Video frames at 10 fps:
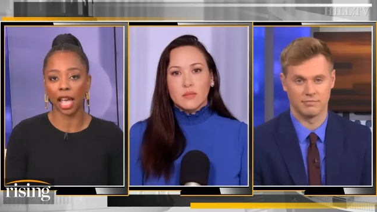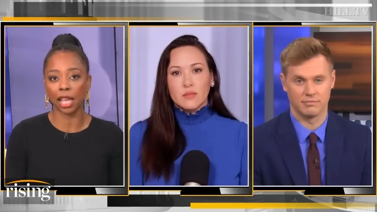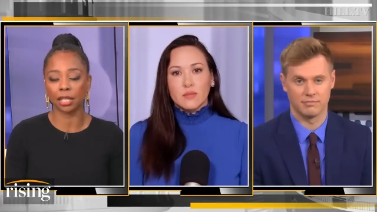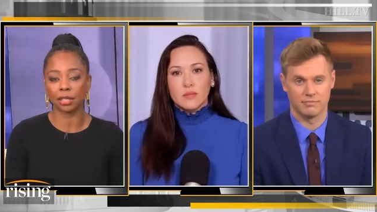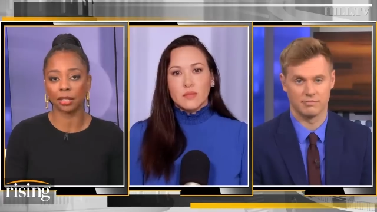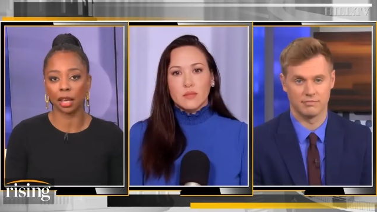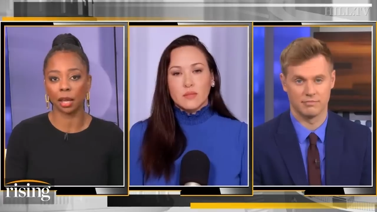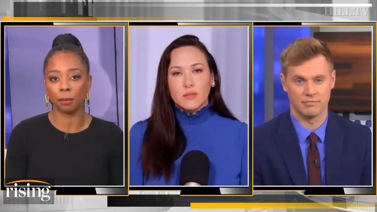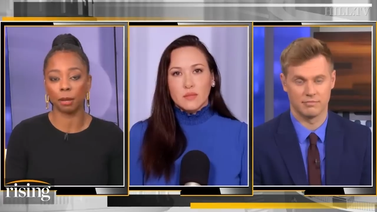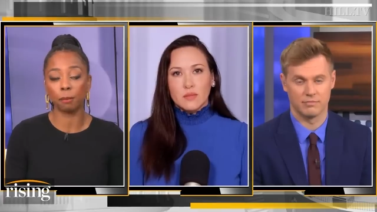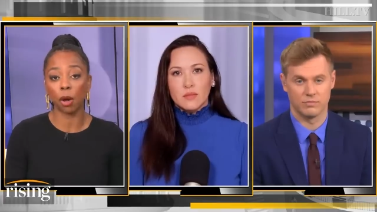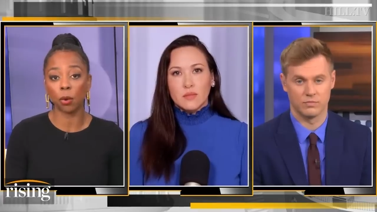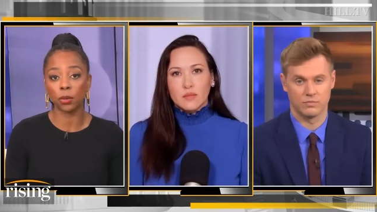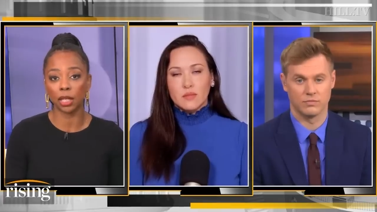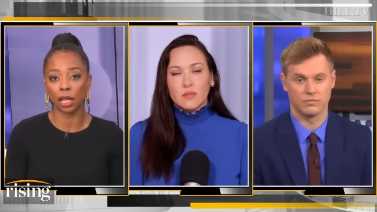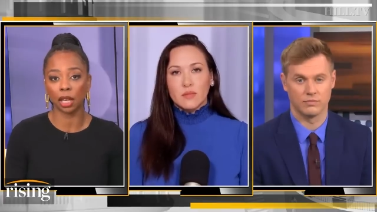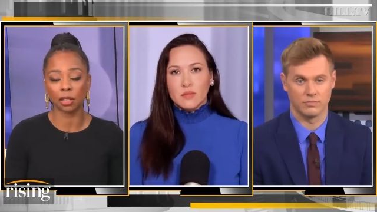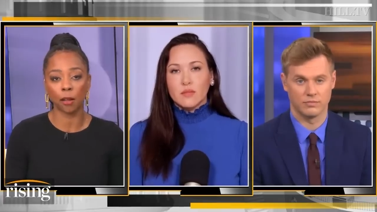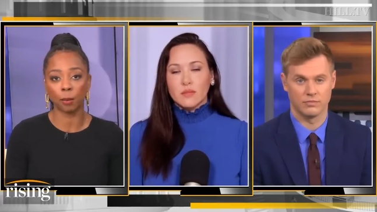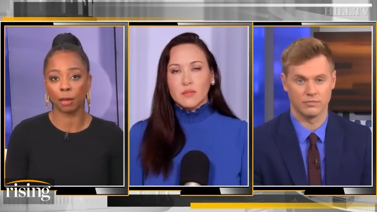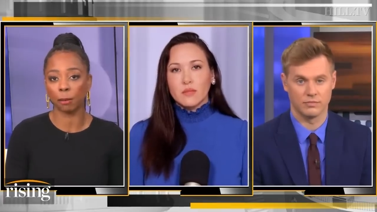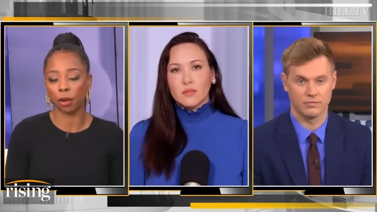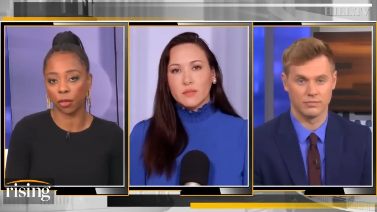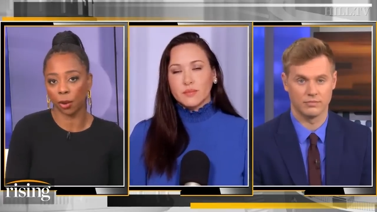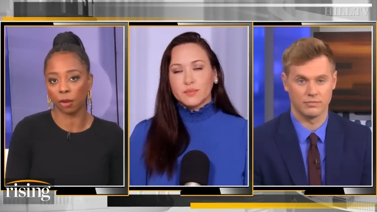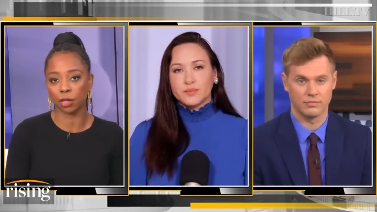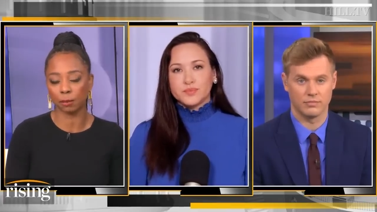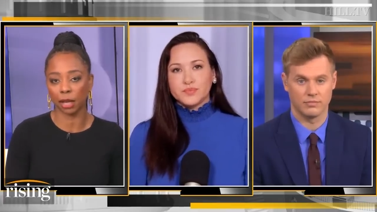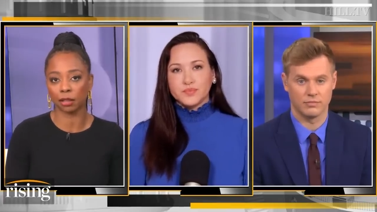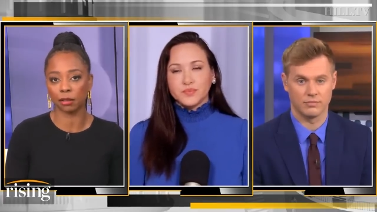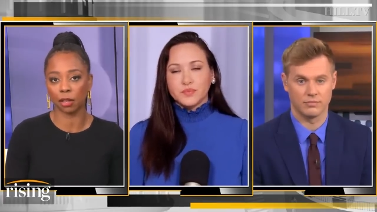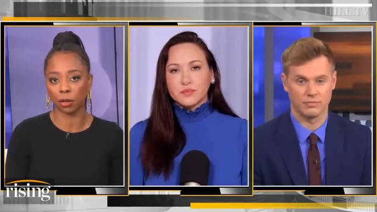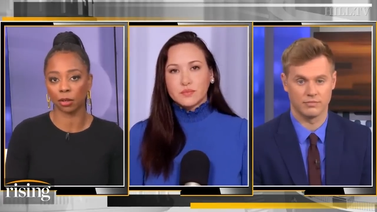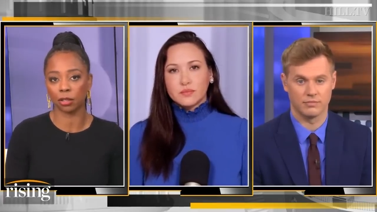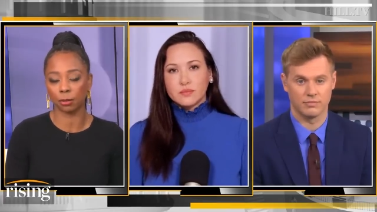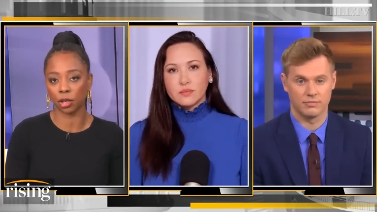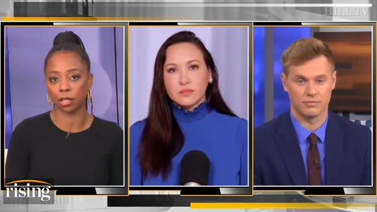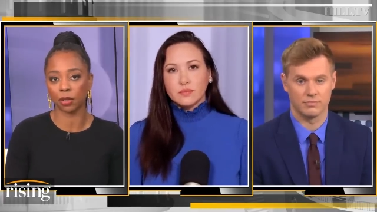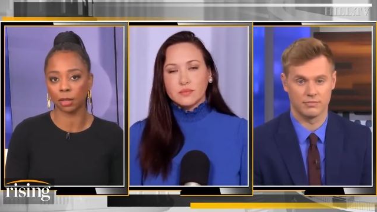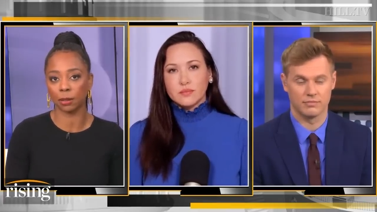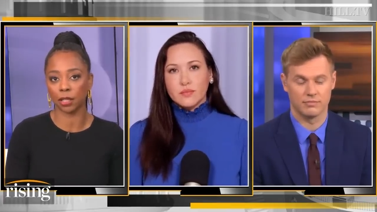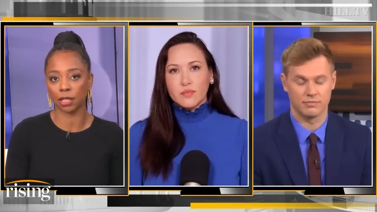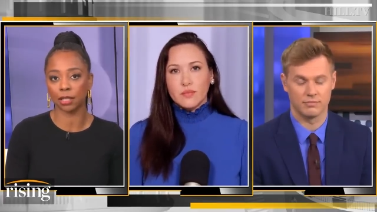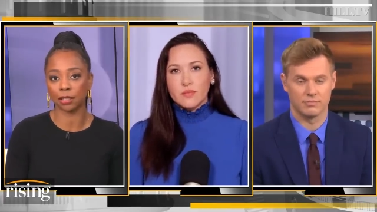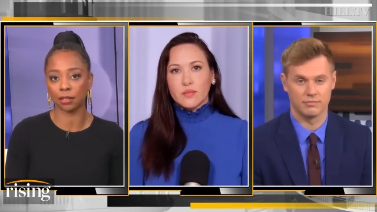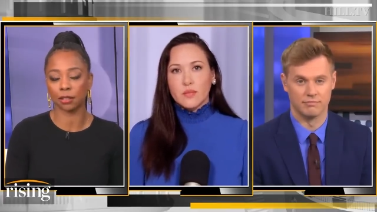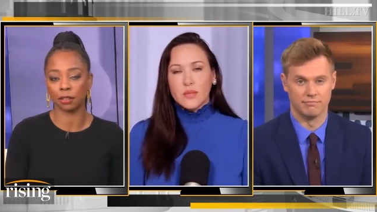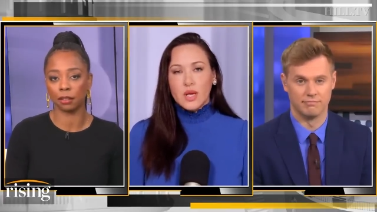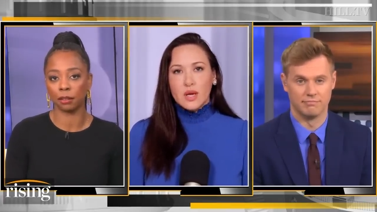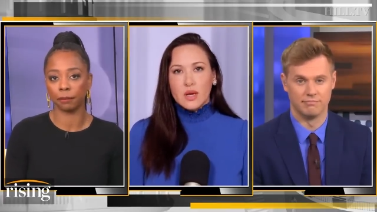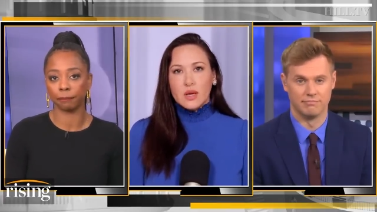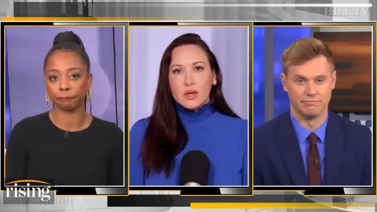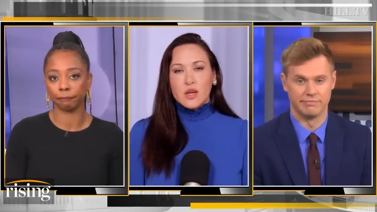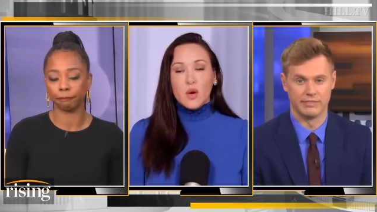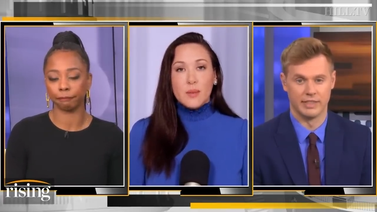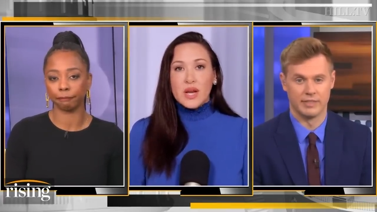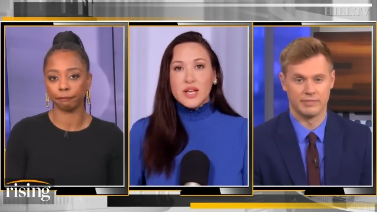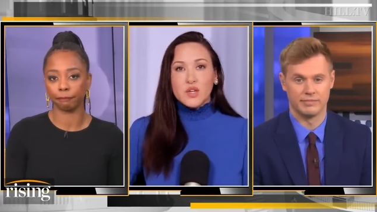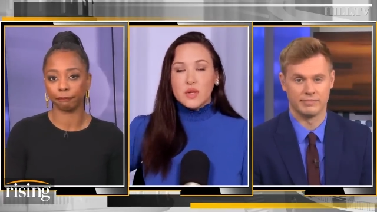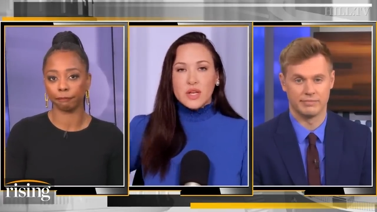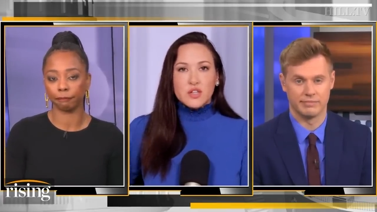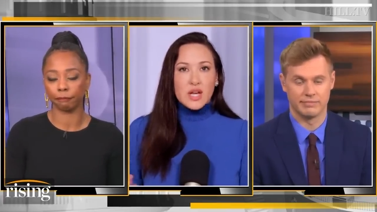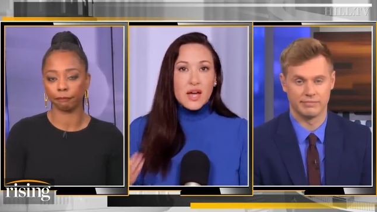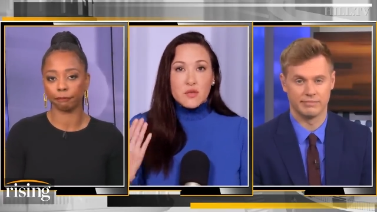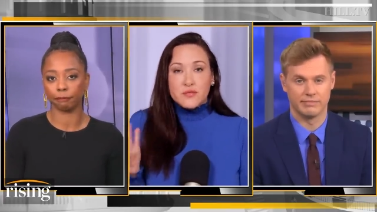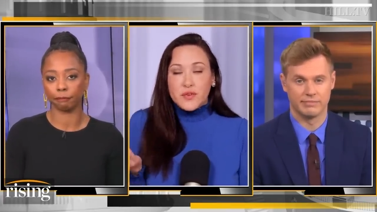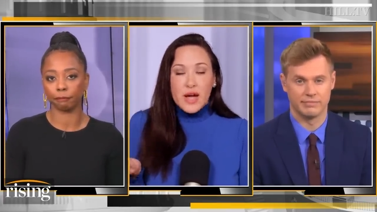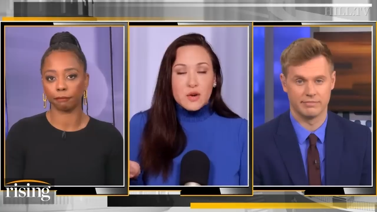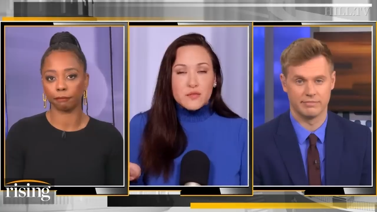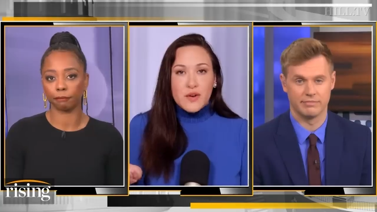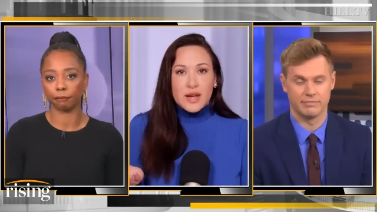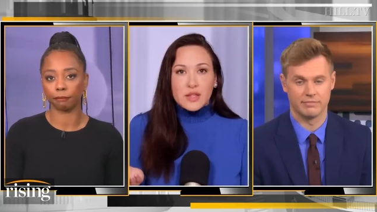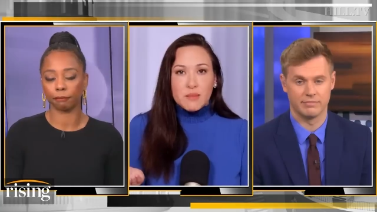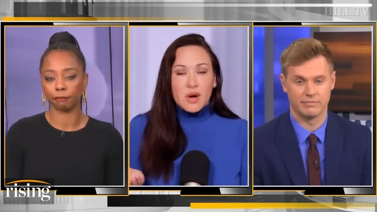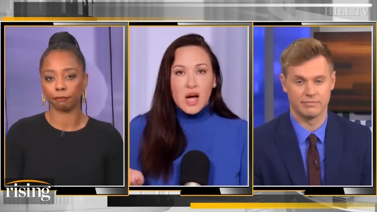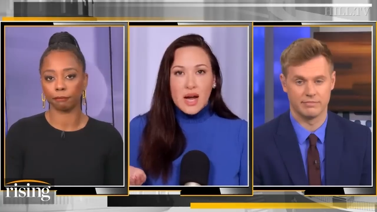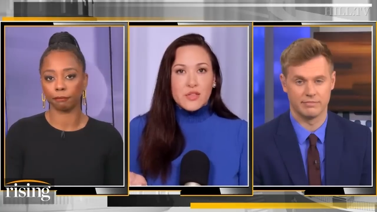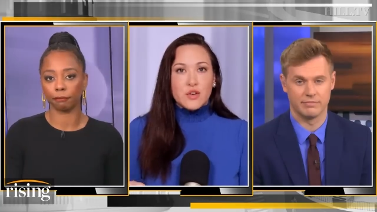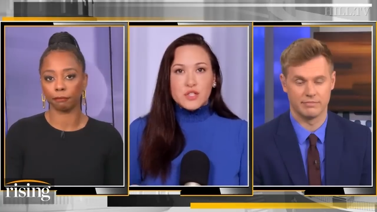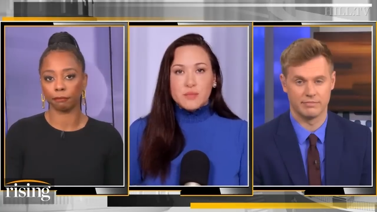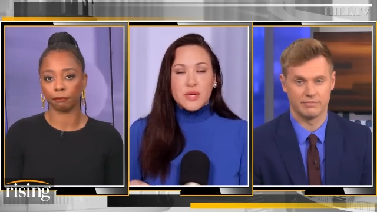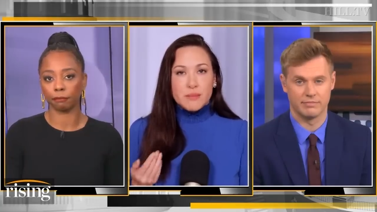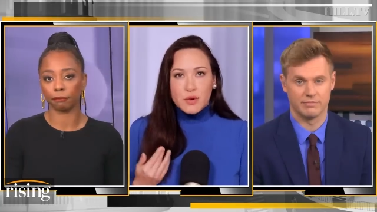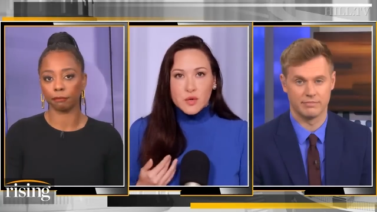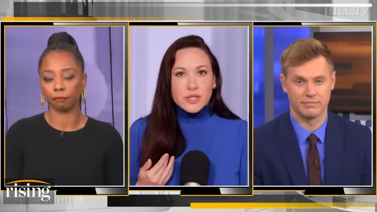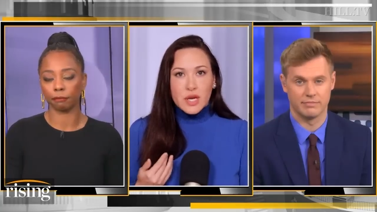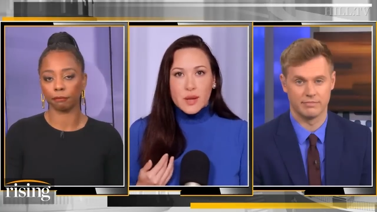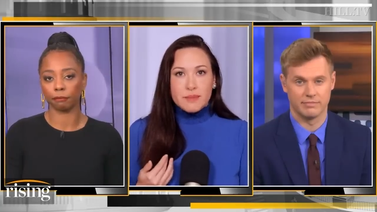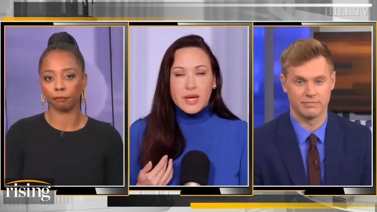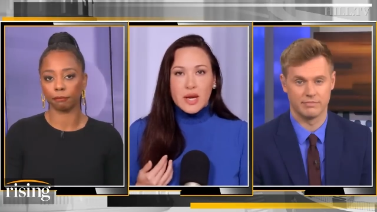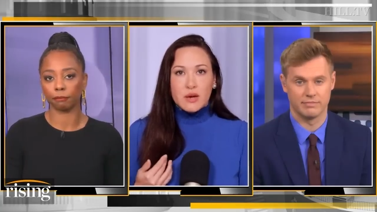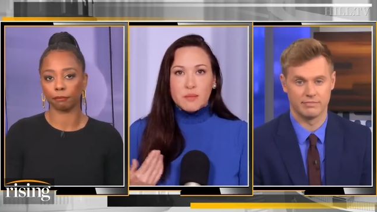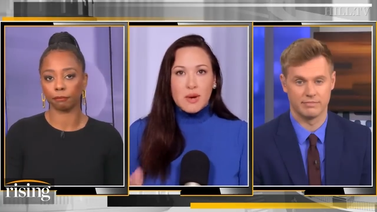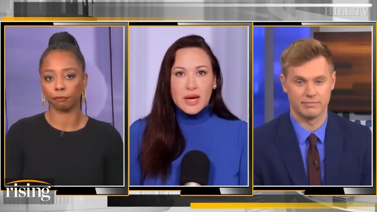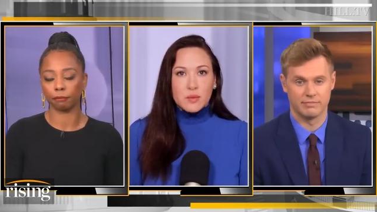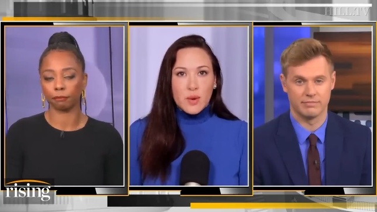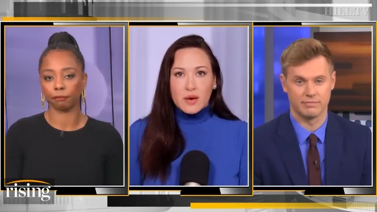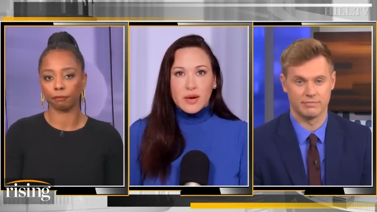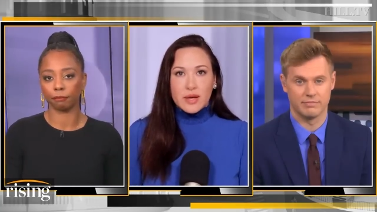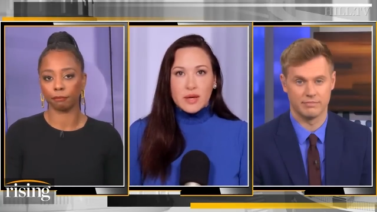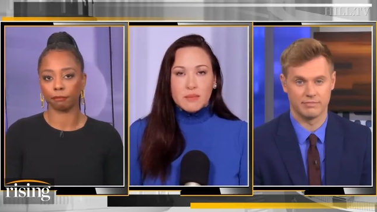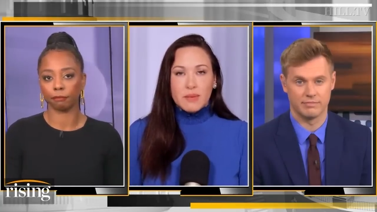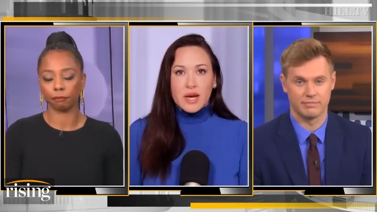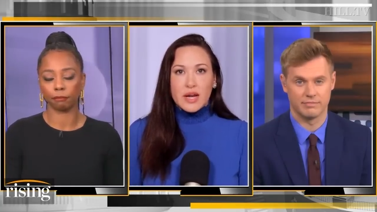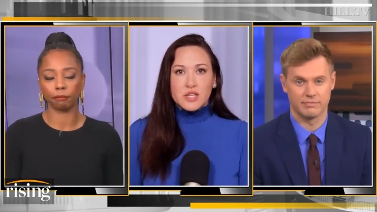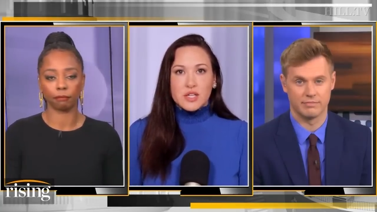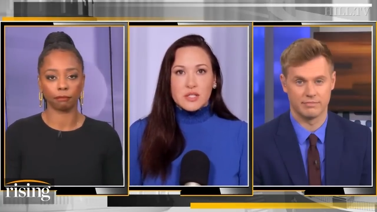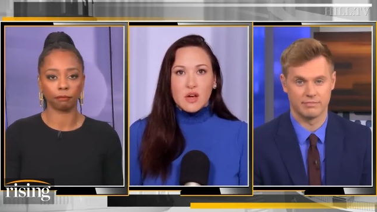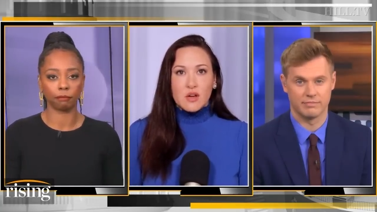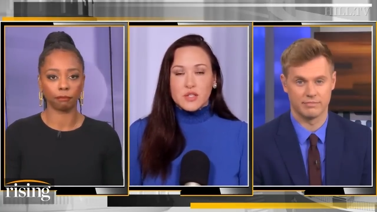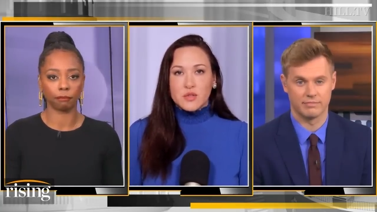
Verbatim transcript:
Speaker 1: as um, imposing as other people, although I respect their subjective experiences. Mm. No, I mean
Speaker 2: I totally understand. I don't I don't find them either to be imposing on me. I don't mind wearing it, but I just also